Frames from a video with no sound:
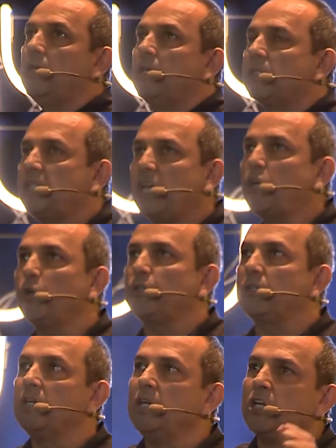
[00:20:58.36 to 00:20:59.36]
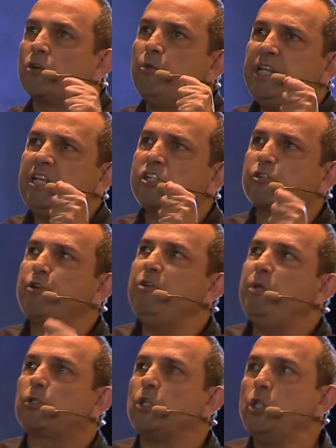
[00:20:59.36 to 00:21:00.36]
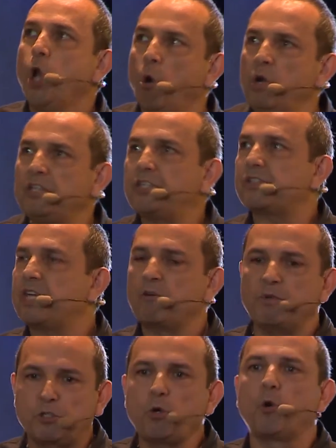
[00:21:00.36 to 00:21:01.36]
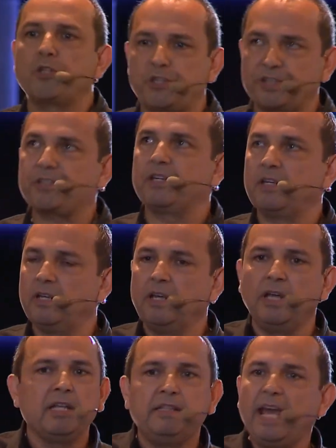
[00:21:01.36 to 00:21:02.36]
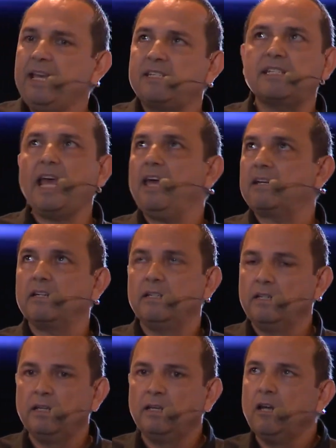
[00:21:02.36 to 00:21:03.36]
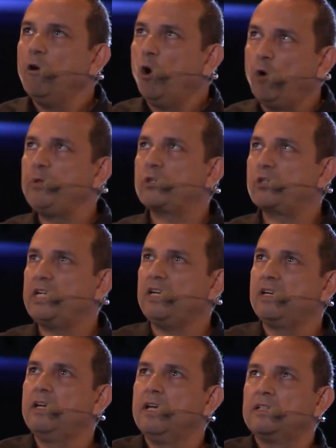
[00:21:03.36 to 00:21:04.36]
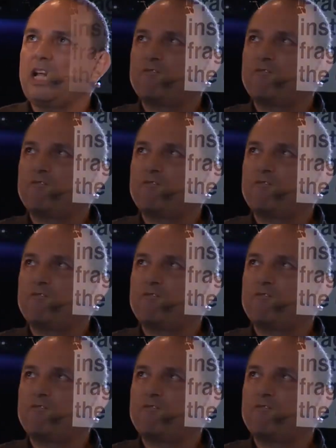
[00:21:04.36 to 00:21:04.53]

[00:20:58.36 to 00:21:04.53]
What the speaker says: Second, redistribute knowledges and resources. They said, obviously, that